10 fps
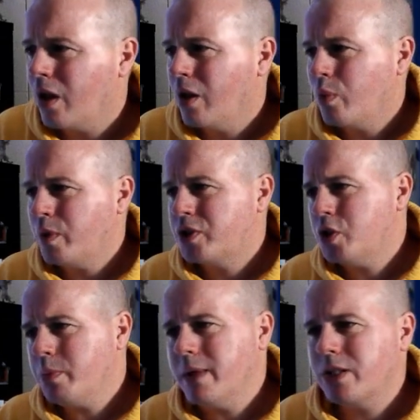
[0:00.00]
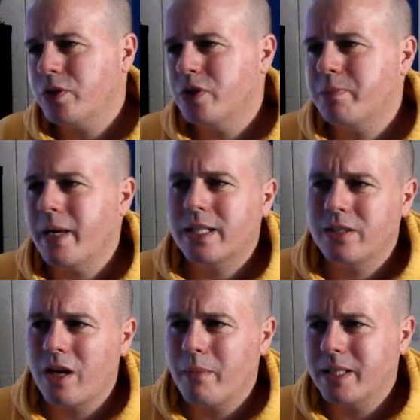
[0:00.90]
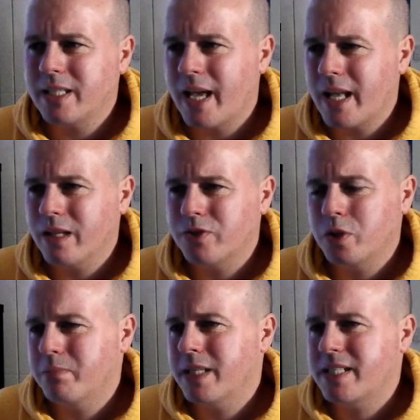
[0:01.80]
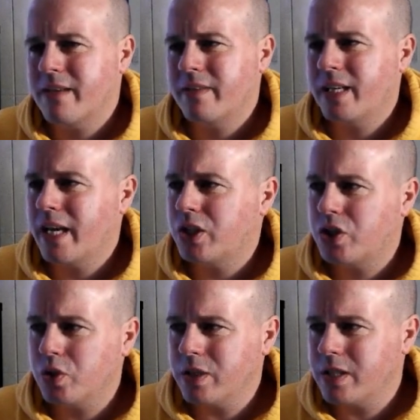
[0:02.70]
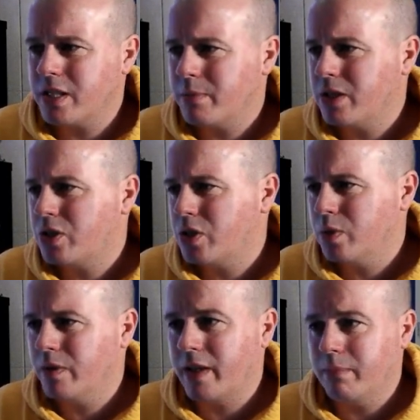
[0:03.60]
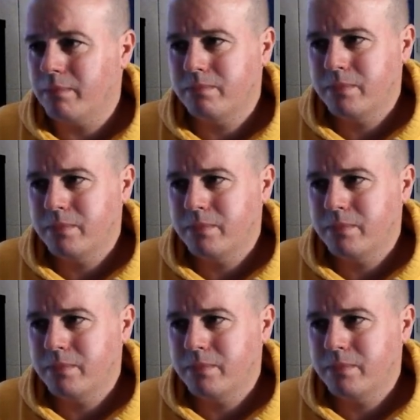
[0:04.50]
When Superman turns back time at the end of Superman 78, shouldn't there be 2 of them?